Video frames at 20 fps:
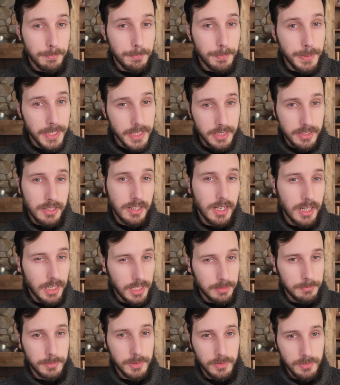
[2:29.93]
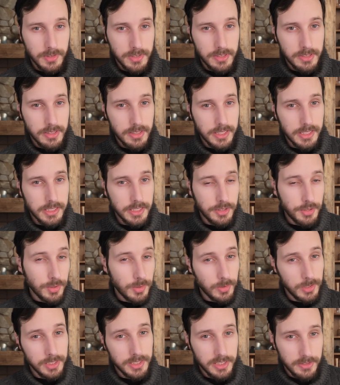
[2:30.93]
bitter almonds, are a
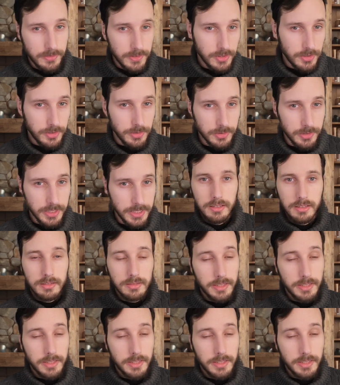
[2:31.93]
totally different story.